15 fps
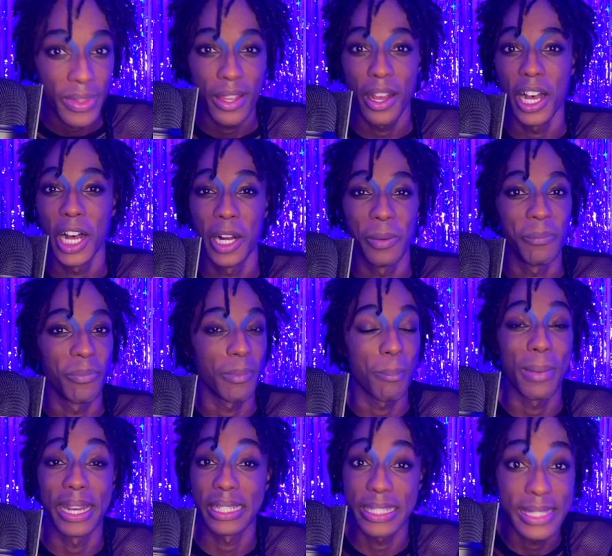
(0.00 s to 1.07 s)

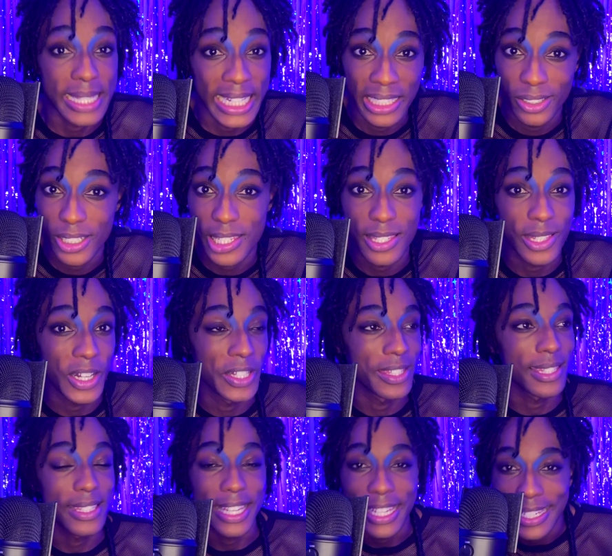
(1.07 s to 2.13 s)
Miley Cyrus is on
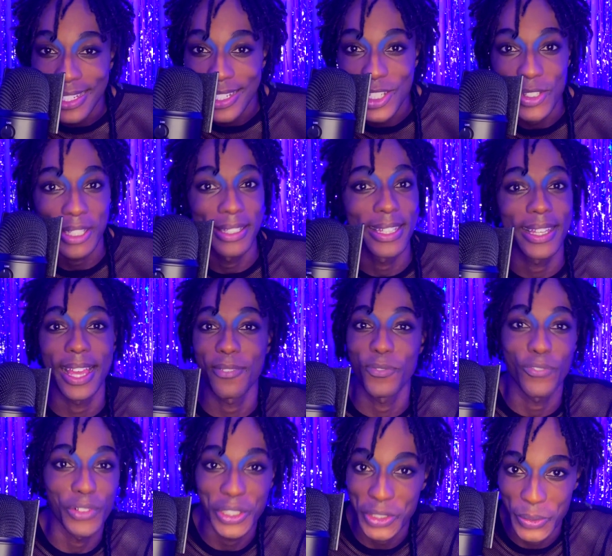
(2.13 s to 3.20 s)
stage like
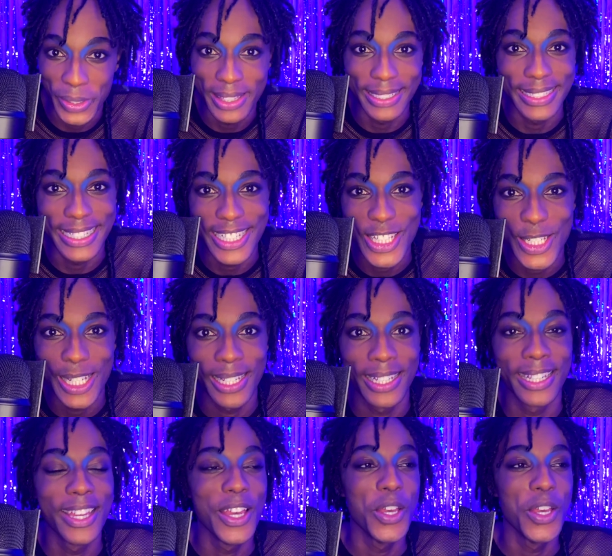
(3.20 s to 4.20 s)
flirting with the DJ,